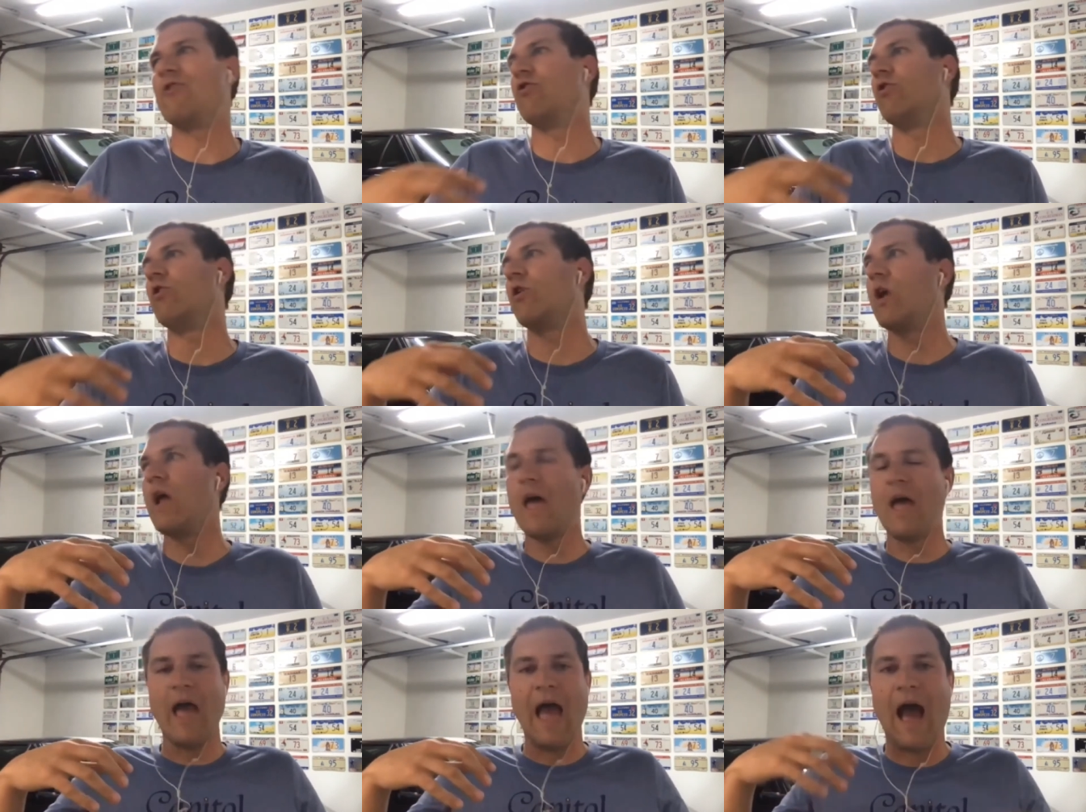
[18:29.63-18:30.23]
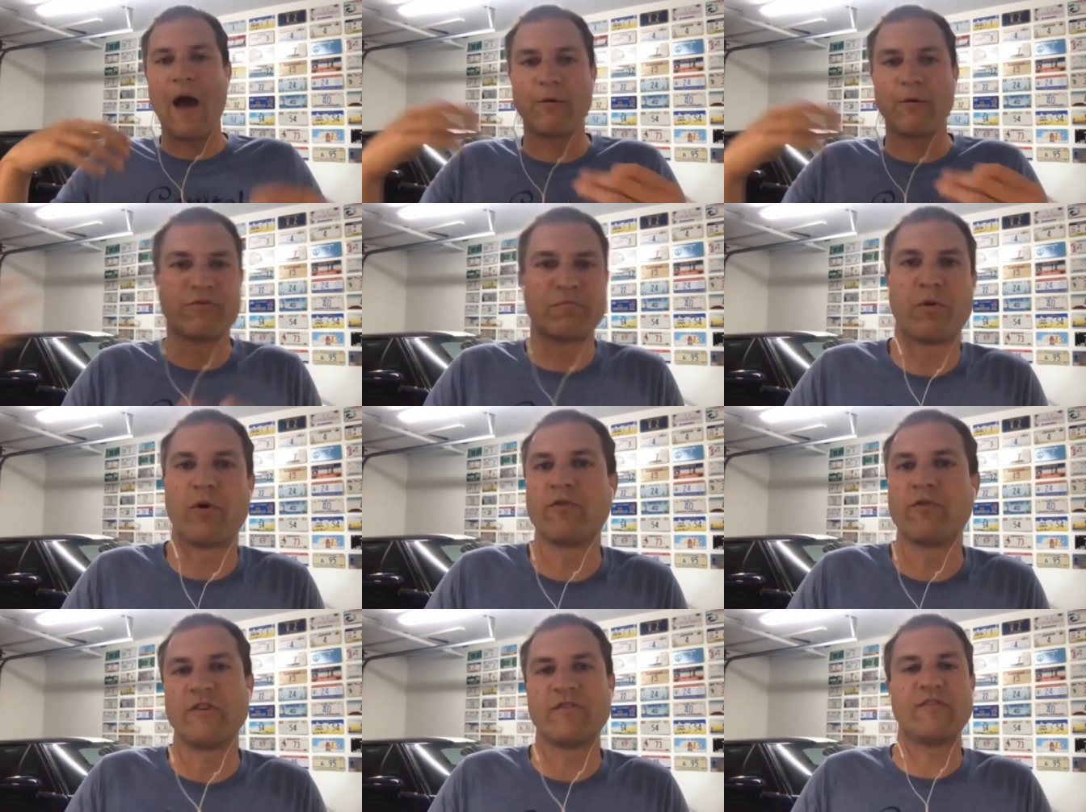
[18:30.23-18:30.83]
and your
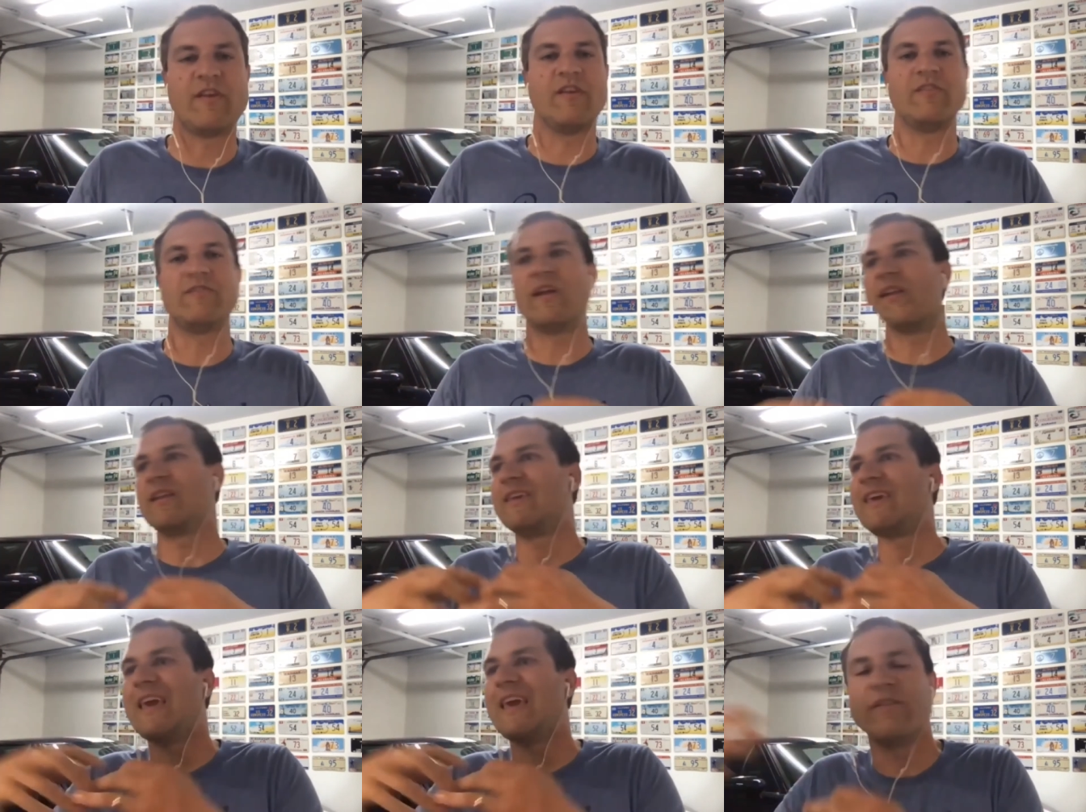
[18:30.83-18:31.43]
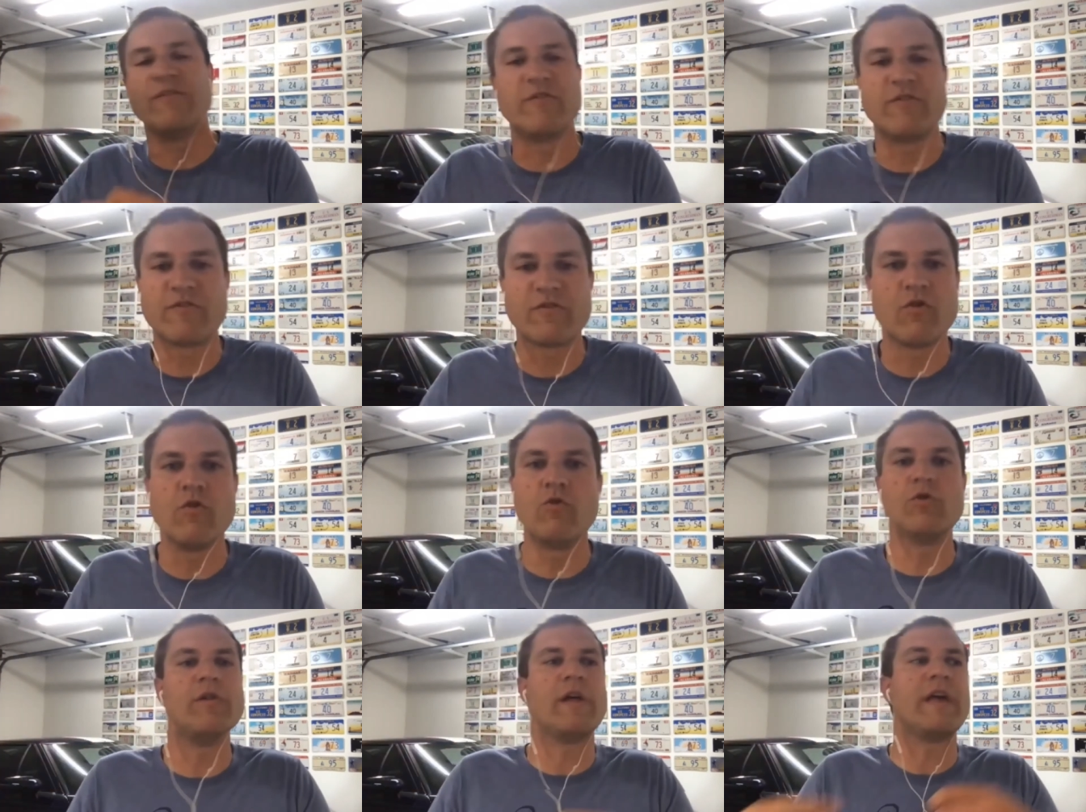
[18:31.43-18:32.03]
house purchases and kids
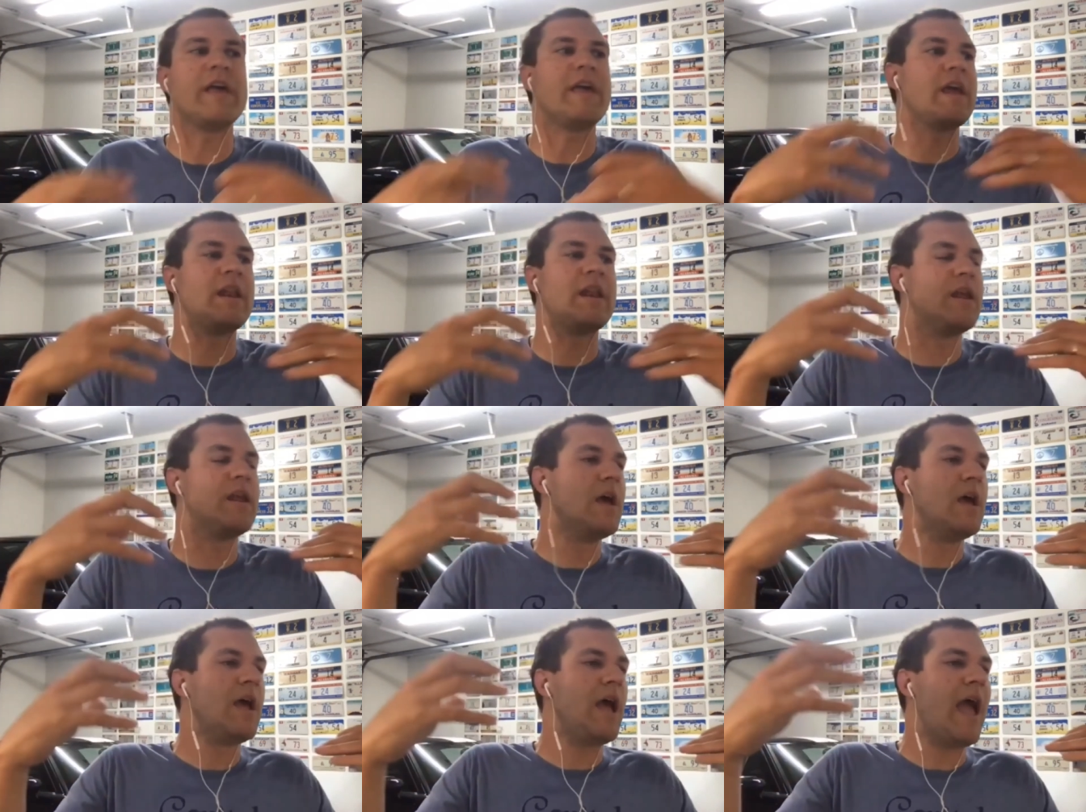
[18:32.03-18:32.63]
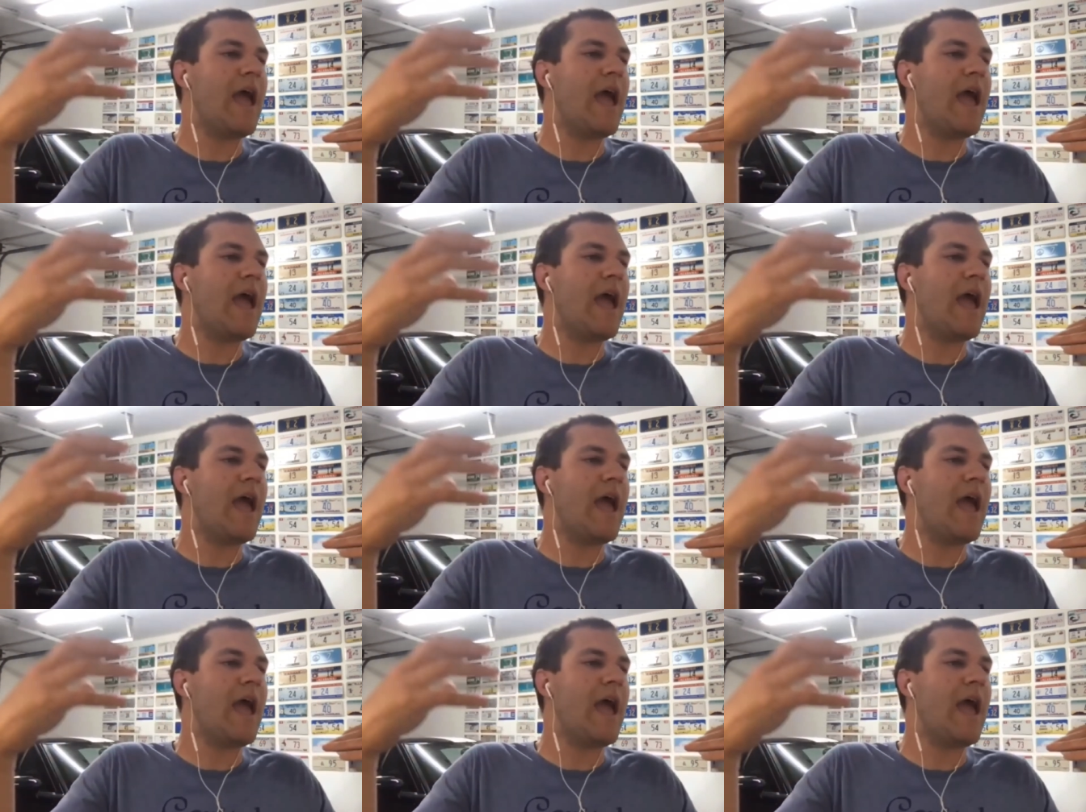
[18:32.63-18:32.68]
schooling and